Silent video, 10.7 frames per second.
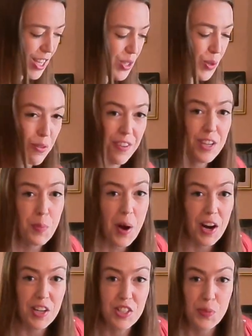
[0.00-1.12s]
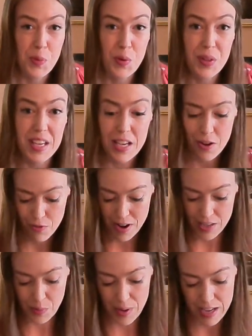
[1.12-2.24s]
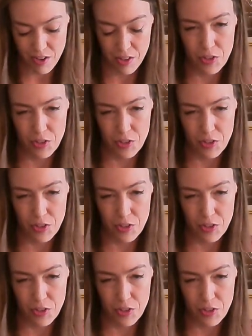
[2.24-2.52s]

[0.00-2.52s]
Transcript: So the final part is to put the red wine on the